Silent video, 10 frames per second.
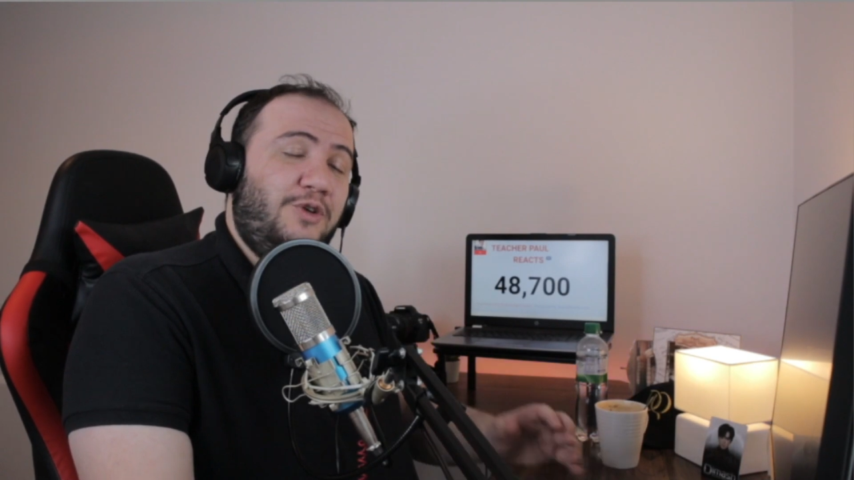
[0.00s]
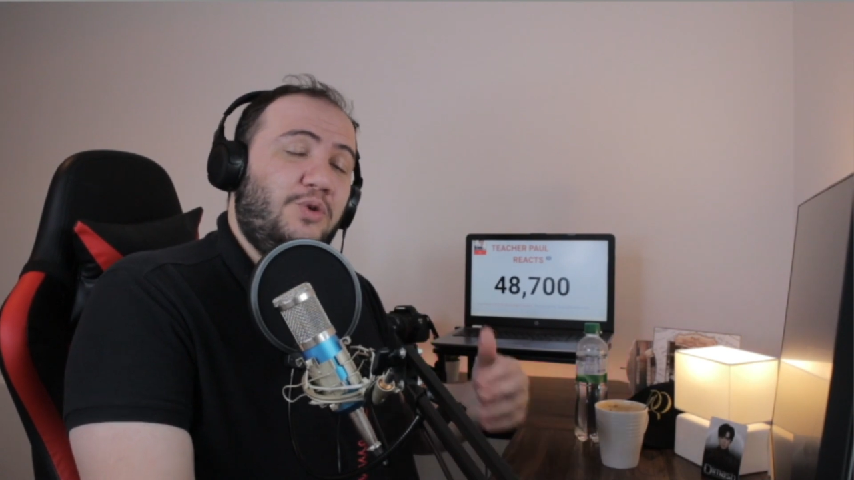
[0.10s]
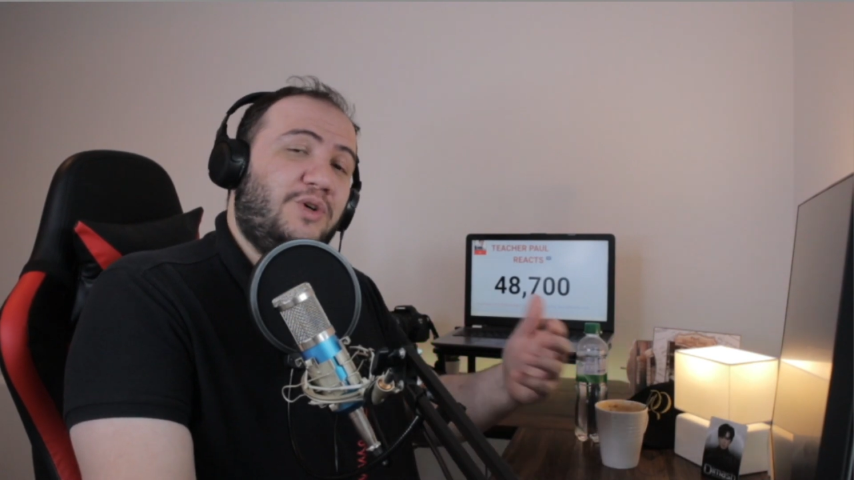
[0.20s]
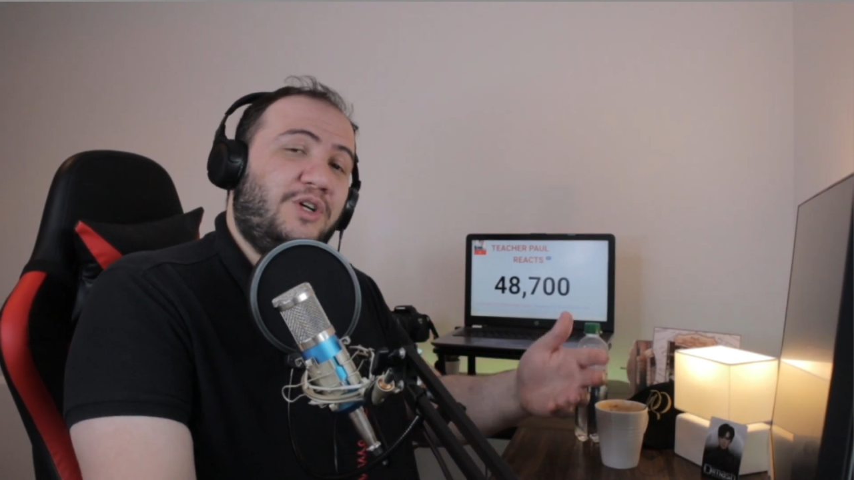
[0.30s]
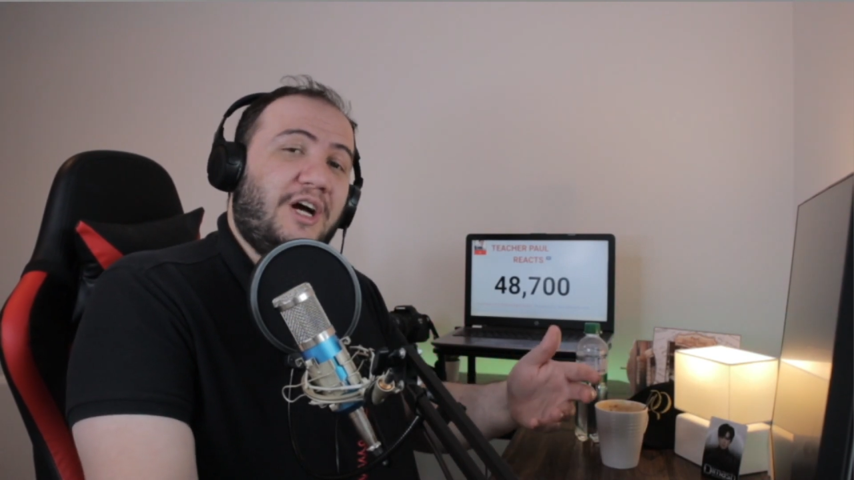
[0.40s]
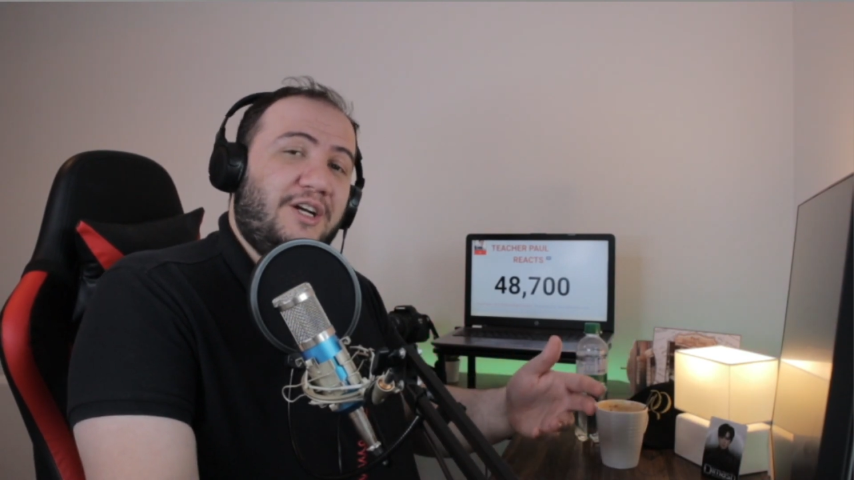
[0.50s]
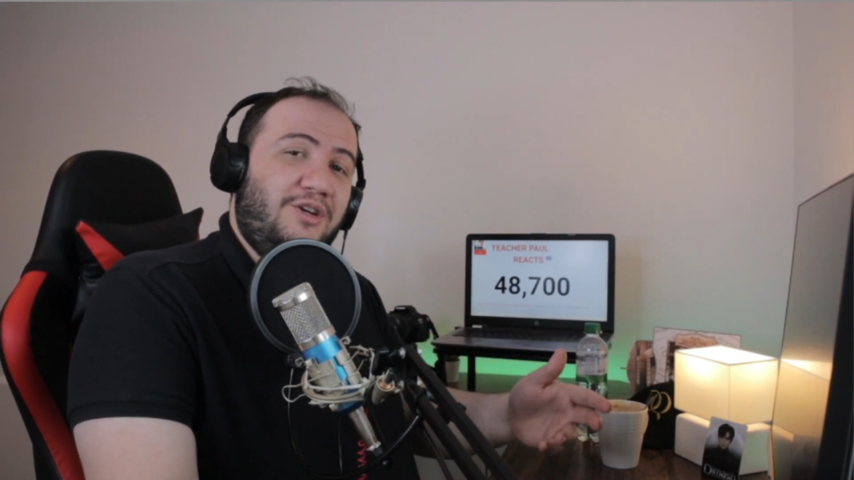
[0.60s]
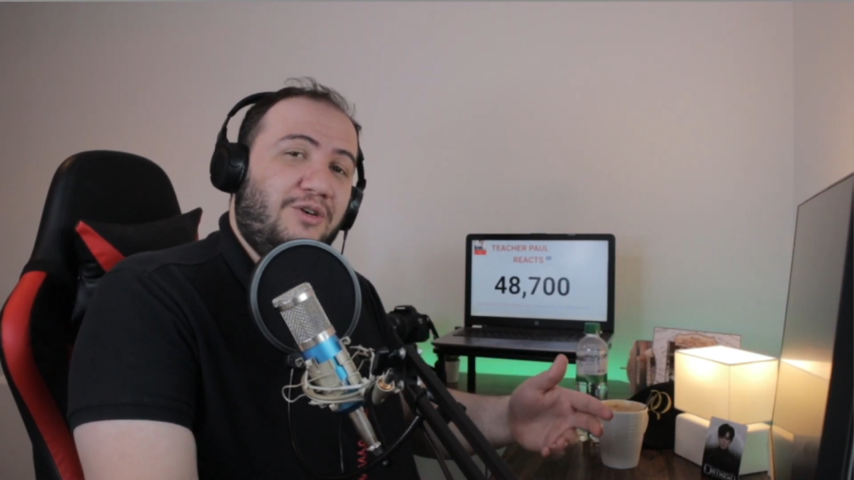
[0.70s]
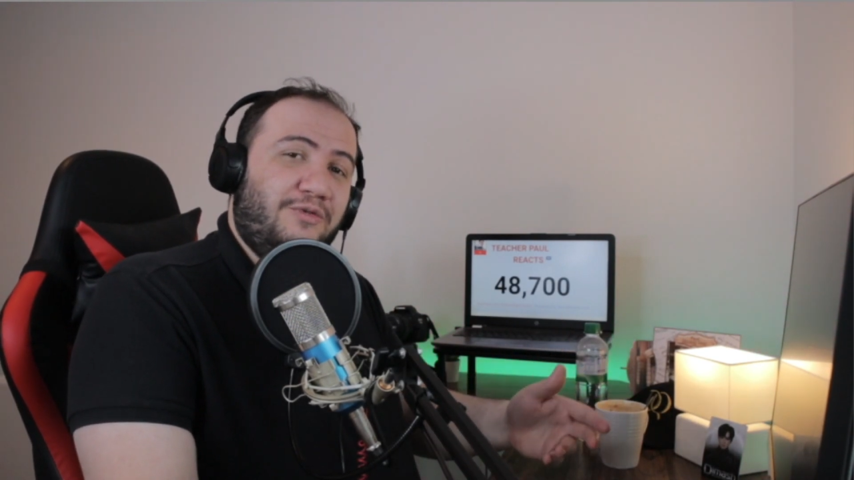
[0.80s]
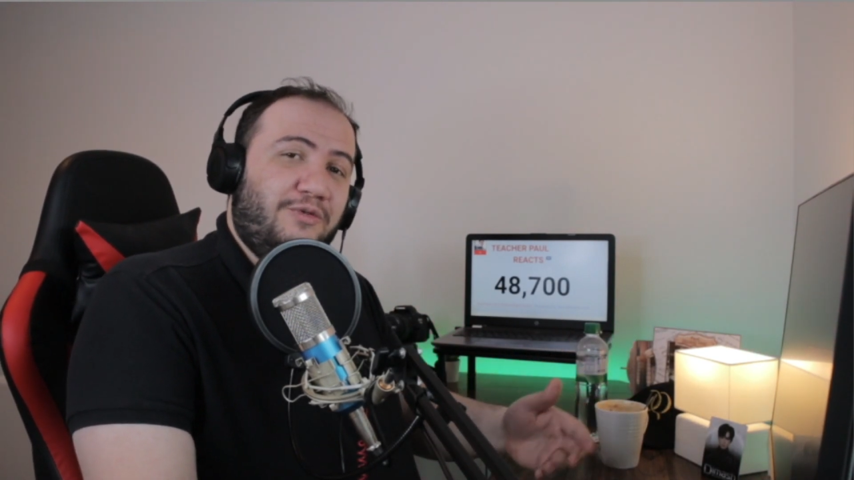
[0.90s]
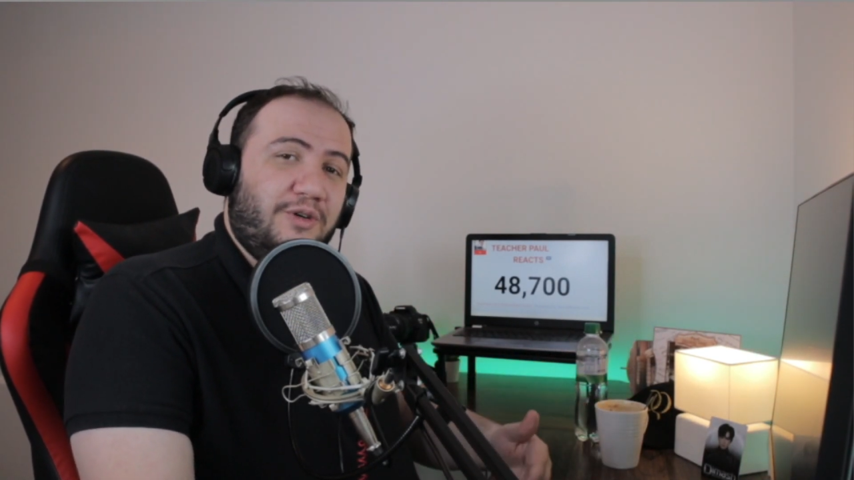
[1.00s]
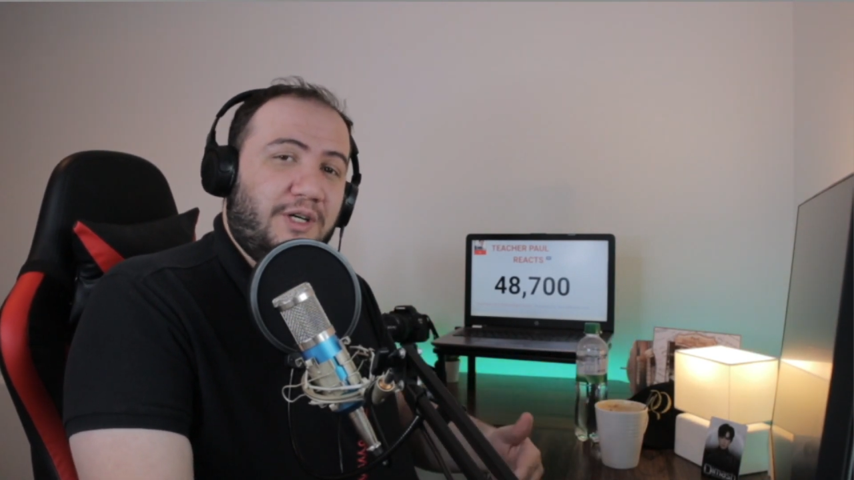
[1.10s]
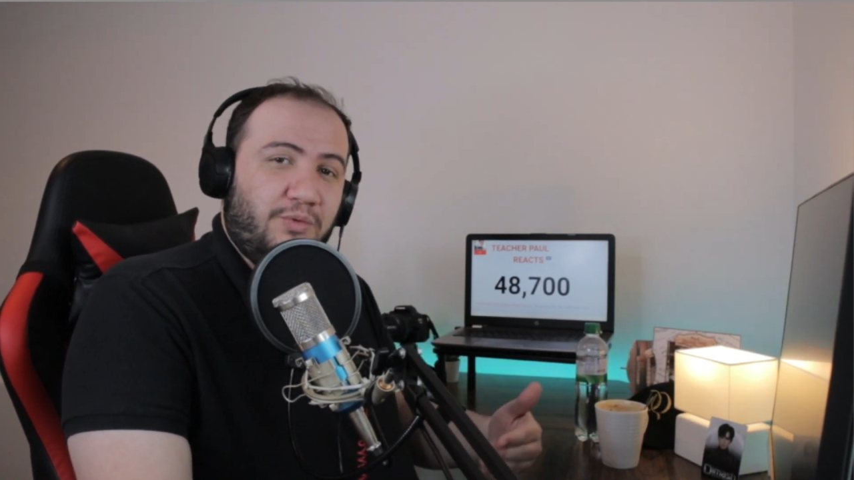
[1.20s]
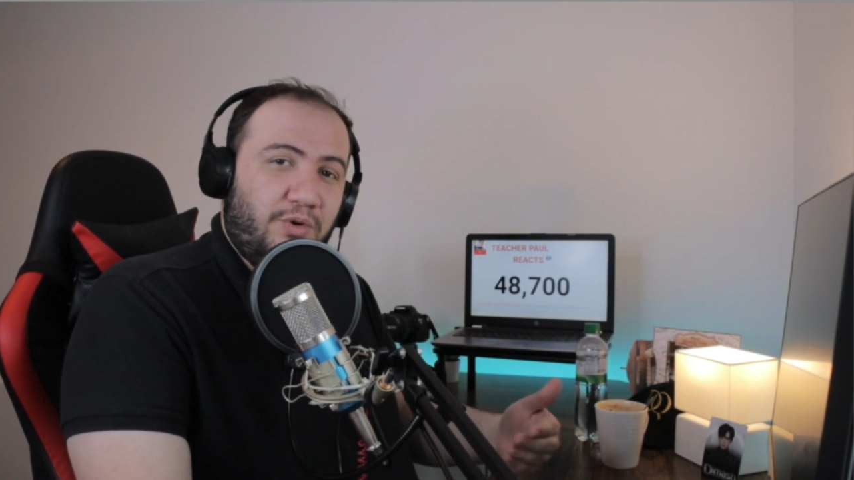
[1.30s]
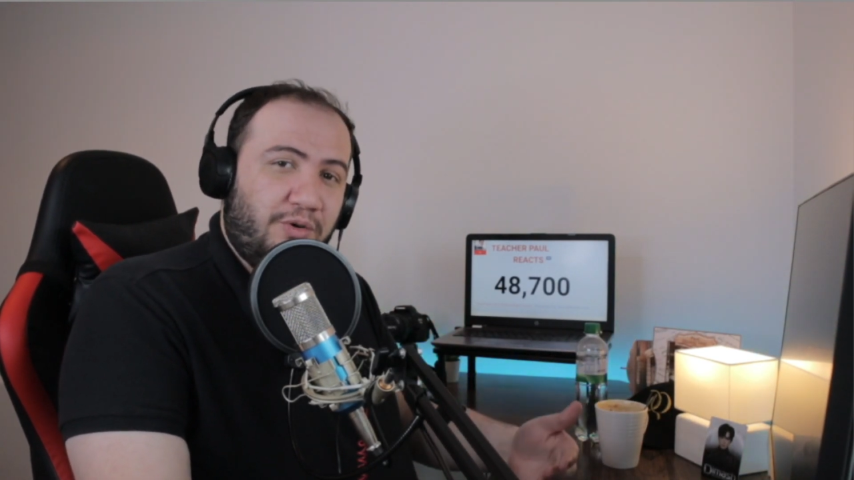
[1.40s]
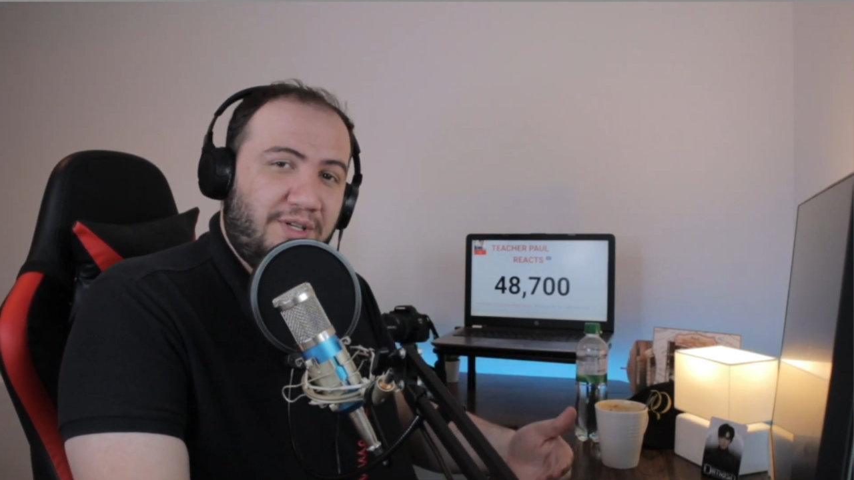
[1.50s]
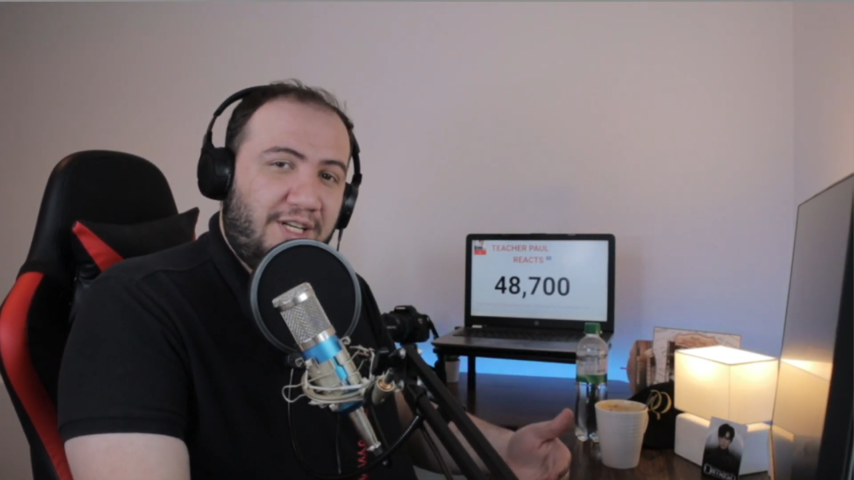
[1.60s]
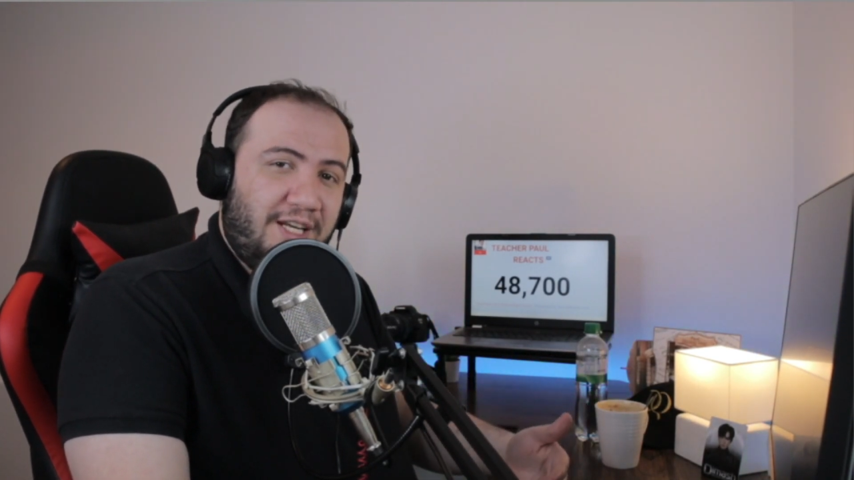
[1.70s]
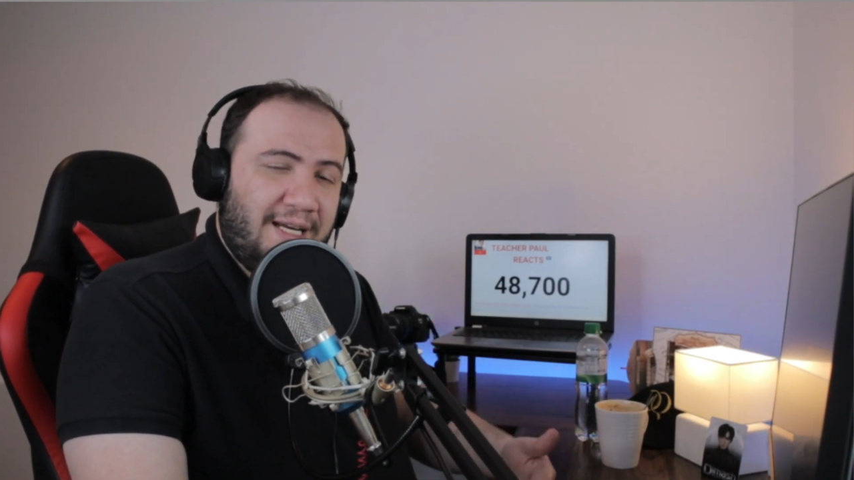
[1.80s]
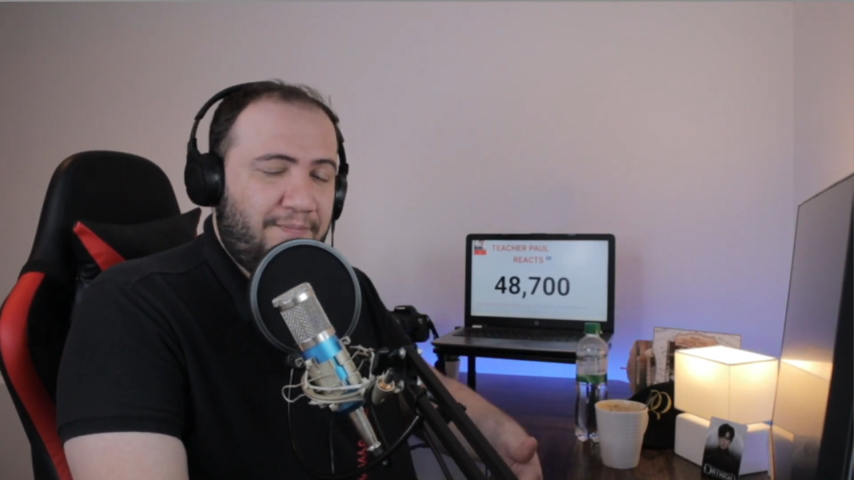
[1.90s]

were not here for Aurora Day,